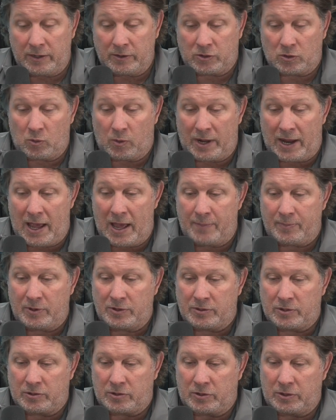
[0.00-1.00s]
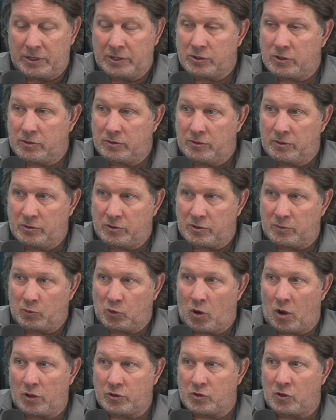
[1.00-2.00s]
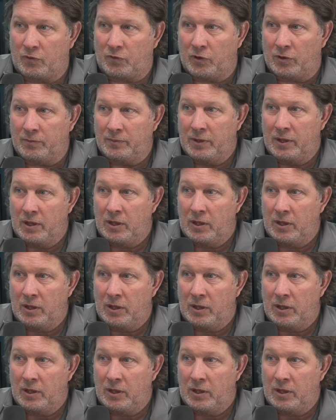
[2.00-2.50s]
And so what happens is there's some crossover.